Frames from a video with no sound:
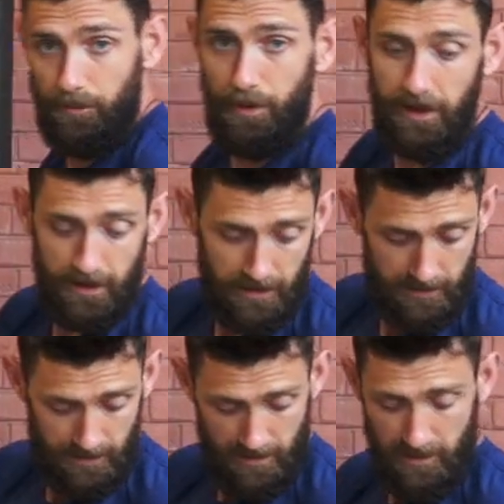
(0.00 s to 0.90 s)
to put
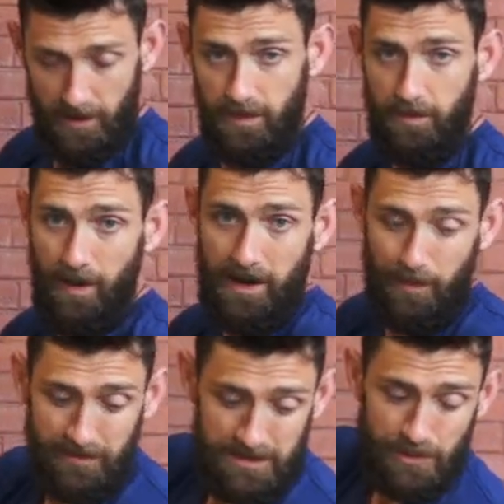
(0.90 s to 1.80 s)
the body
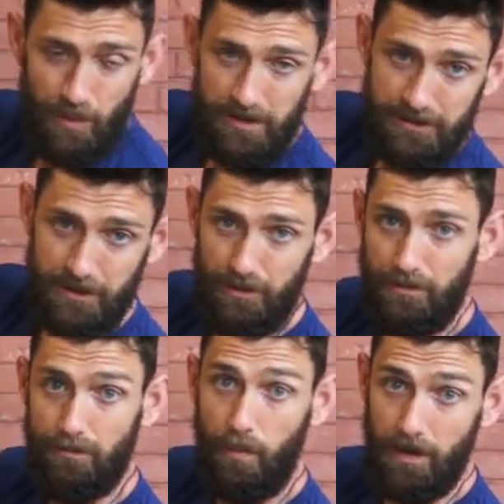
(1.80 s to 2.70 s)
part that you want to
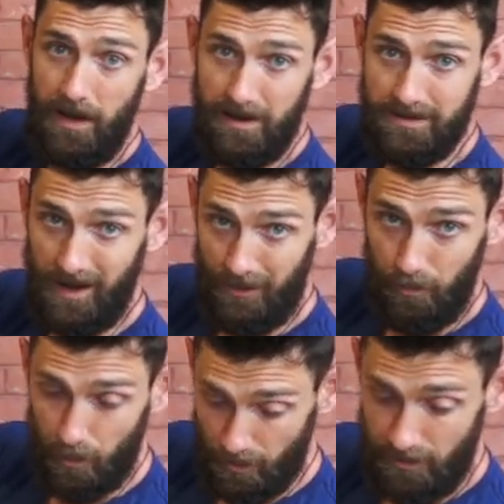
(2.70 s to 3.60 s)
mobilize on the
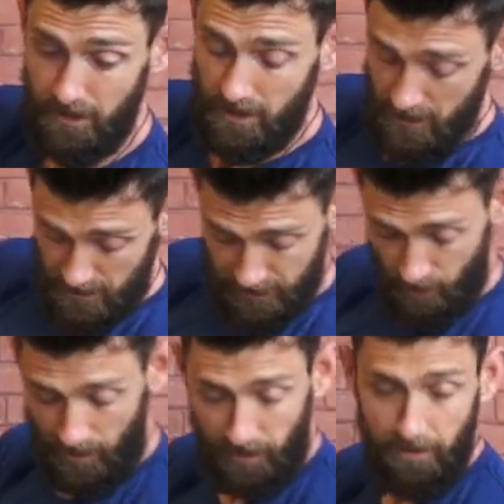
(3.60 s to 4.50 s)
roller.
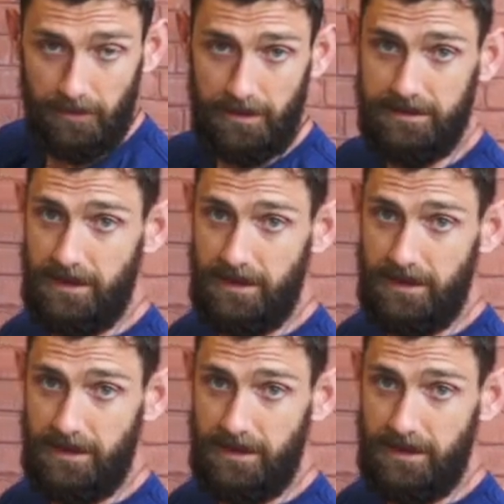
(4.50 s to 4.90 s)
So I'll get